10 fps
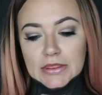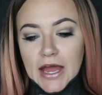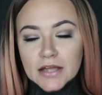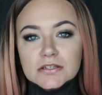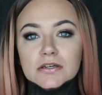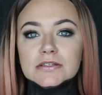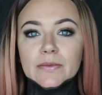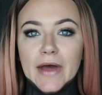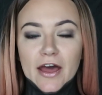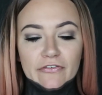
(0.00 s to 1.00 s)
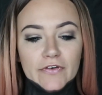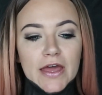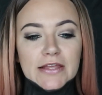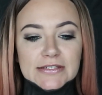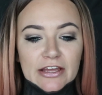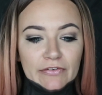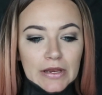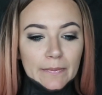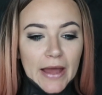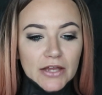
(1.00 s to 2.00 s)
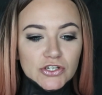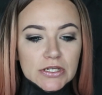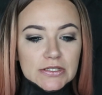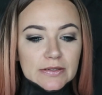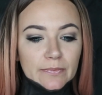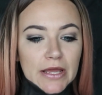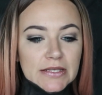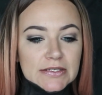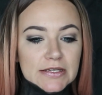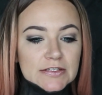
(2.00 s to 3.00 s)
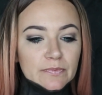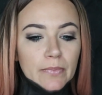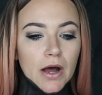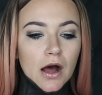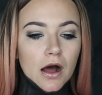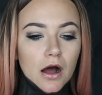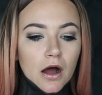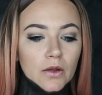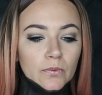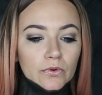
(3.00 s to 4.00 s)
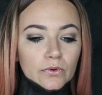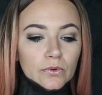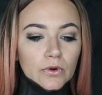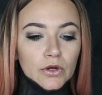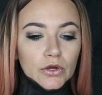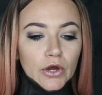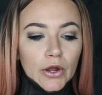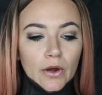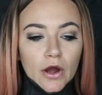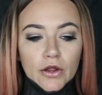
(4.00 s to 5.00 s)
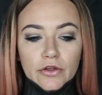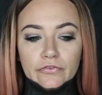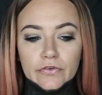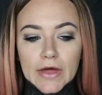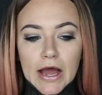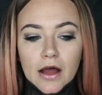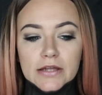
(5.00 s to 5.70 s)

That took some effort. It's definitely patchy in some places, but I will go over that.